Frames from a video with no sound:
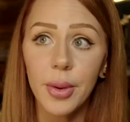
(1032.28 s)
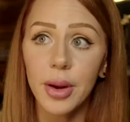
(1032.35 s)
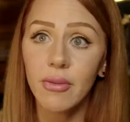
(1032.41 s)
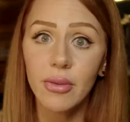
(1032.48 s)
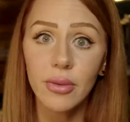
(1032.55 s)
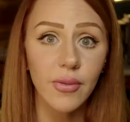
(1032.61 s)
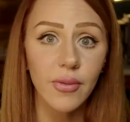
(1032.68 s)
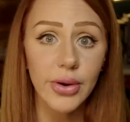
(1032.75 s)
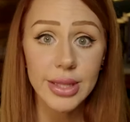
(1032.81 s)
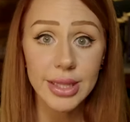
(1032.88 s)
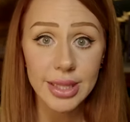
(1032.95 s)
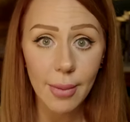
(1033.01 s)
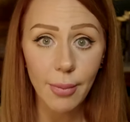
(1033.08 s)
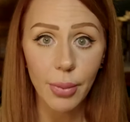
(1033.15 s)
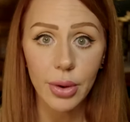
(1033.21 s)
but it feels very
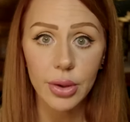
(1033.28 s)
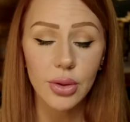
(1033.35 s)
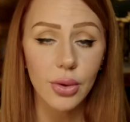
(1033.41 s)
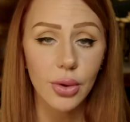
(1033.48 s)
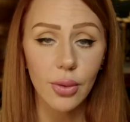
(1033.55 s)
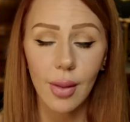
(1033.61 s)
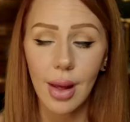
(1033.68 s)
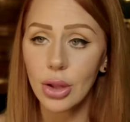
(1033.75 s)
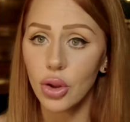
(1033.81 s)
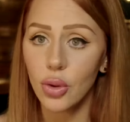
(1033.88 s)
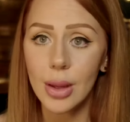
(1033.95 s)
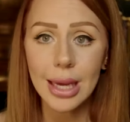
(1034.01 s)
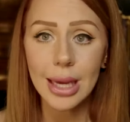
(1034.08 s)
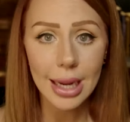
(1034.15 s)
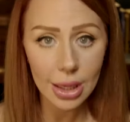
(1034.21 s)
separate. So you're like
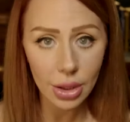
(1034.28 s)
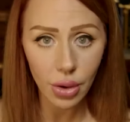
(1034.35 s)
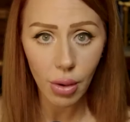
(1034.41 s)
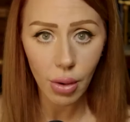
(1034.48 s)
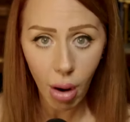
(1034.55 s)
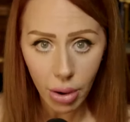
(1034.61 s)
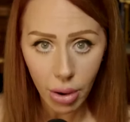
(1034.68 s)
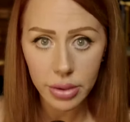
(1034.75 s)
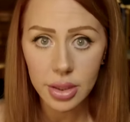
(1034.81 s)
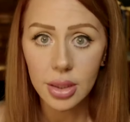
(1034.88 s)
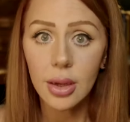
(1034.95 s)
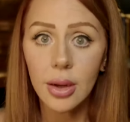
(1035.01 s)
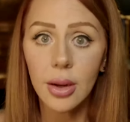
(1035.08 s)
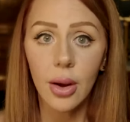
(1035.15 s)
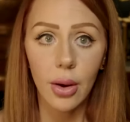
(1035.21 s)
doing it in your heart.